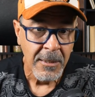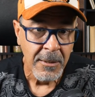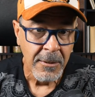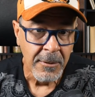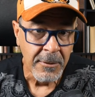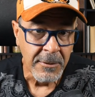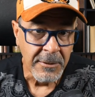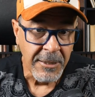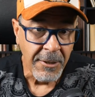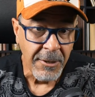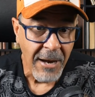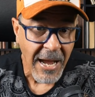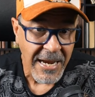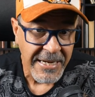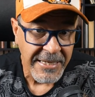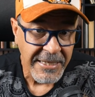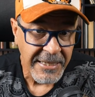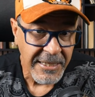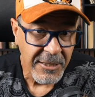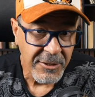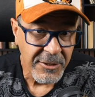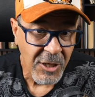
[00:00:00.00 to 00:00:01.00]
their
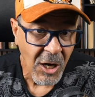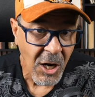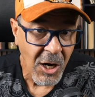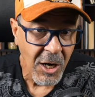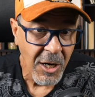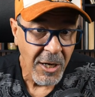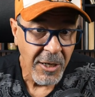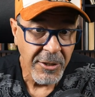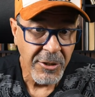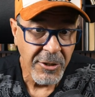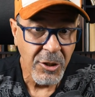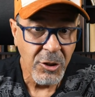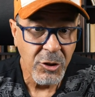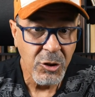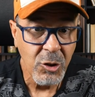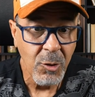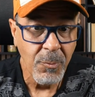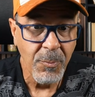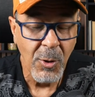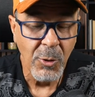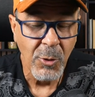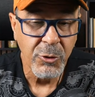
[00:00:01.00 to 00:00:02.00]
ideas are you're
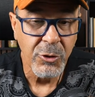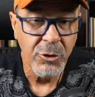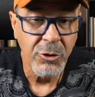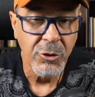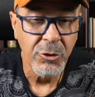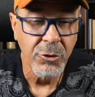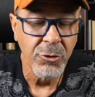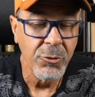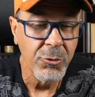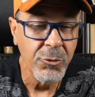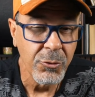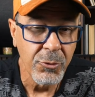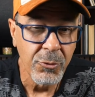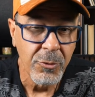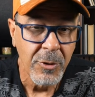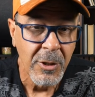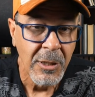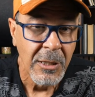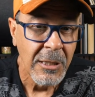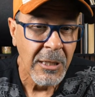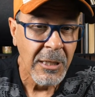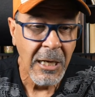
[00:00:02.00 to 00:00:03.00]
supposed to
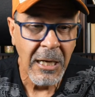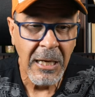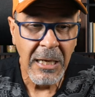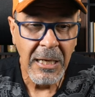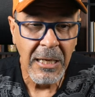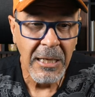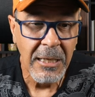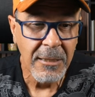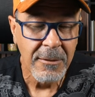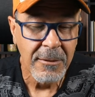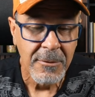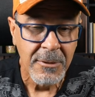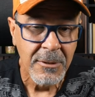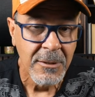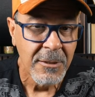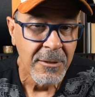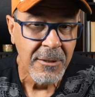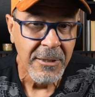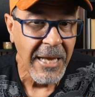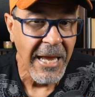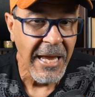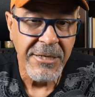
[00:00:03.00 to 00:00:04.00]

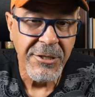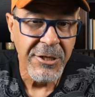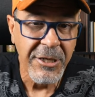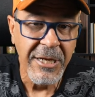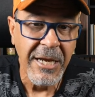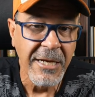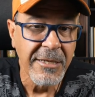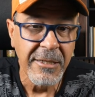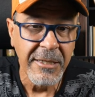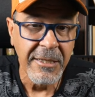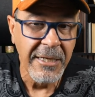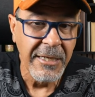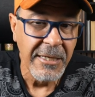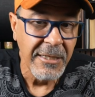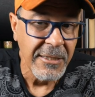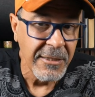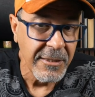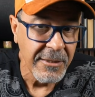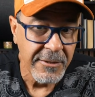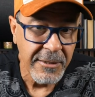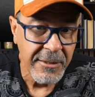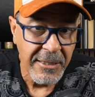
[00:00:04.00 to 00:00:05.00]
educate the
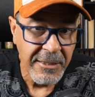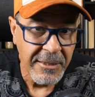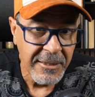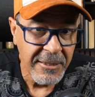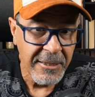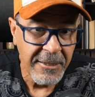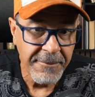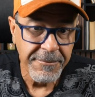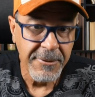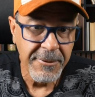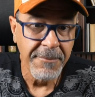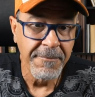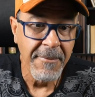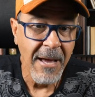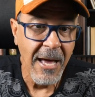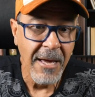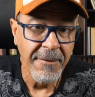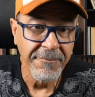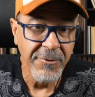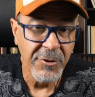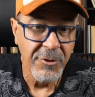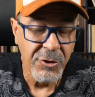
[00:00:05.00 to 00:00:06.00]
kids and keep them
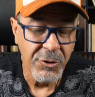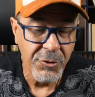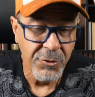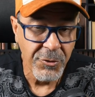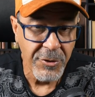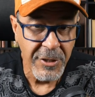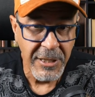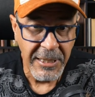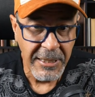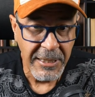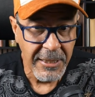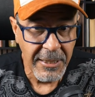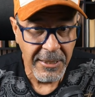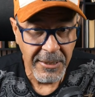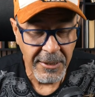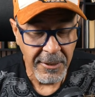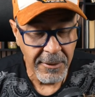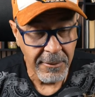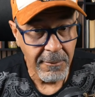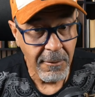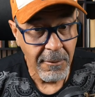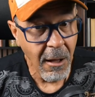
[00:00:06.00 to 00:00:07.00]
out the street
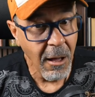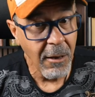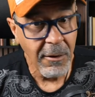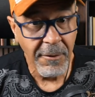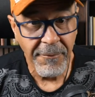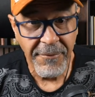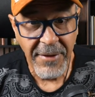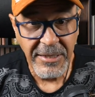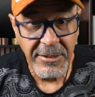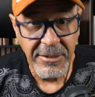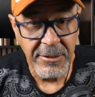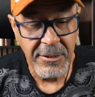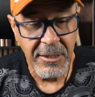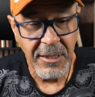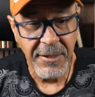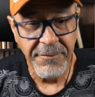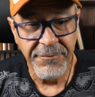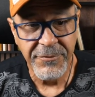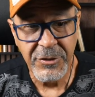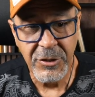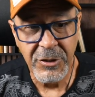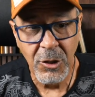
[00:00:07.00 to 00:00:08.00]
and all of that
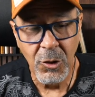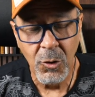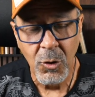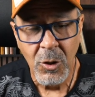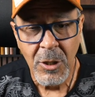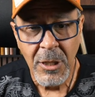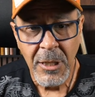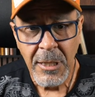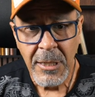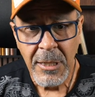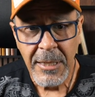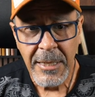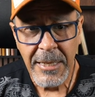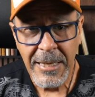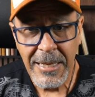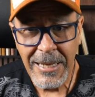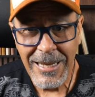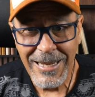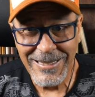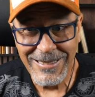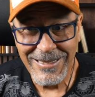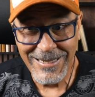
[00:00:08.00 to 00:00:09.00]
stuff. So
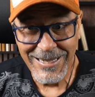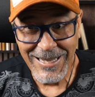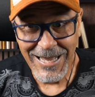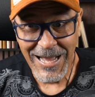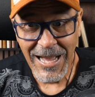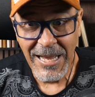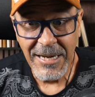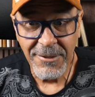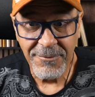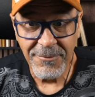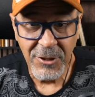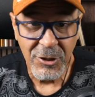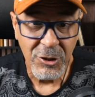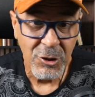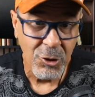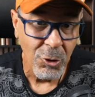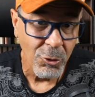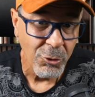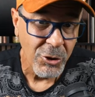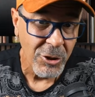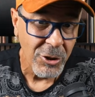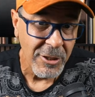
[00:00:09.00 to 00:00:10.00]
it's kind of a
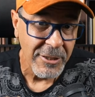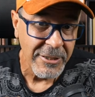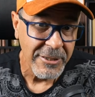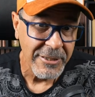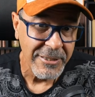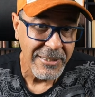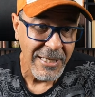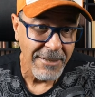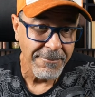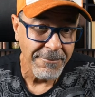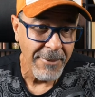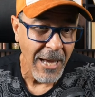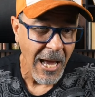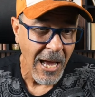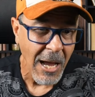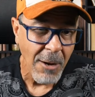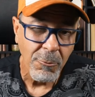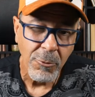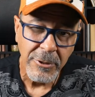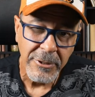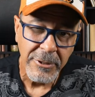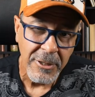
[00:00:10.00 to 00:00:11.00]
socialist type. I
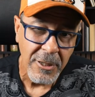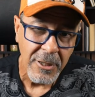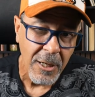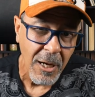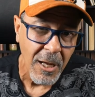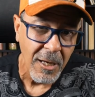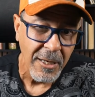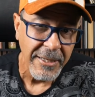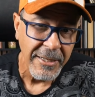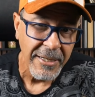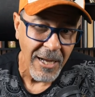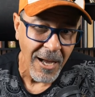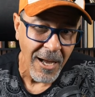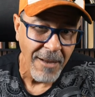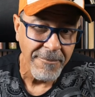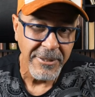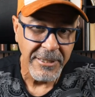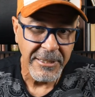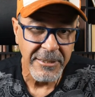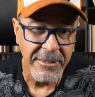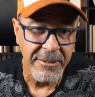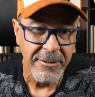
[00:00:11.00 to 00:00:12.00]
wouldn't call it
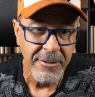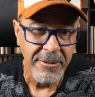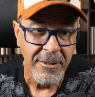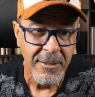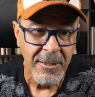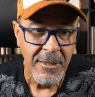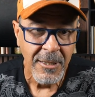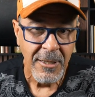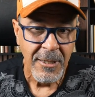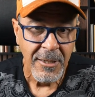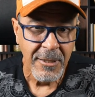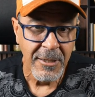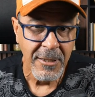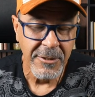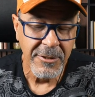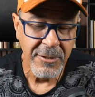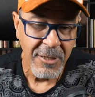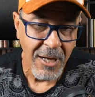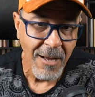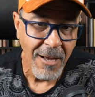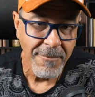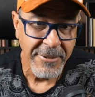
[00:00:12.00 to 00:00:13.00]
communist because
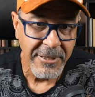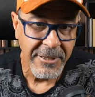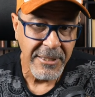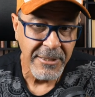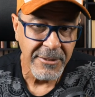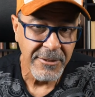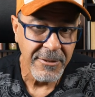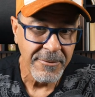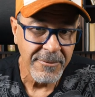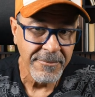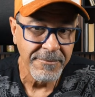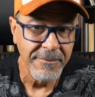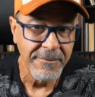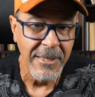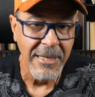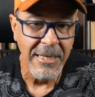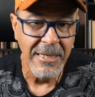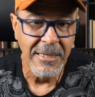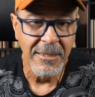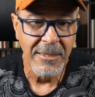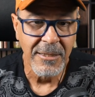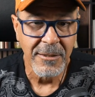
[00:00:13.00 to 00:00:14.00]
communism
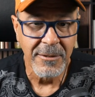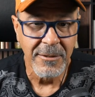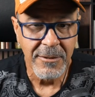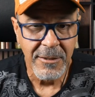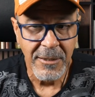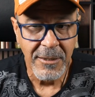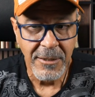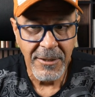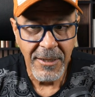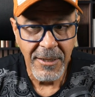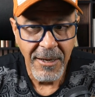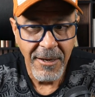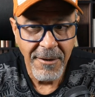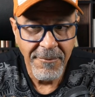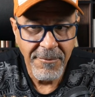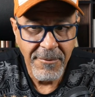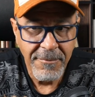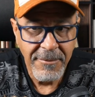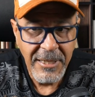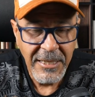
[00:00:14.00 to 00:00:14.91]
is, everybody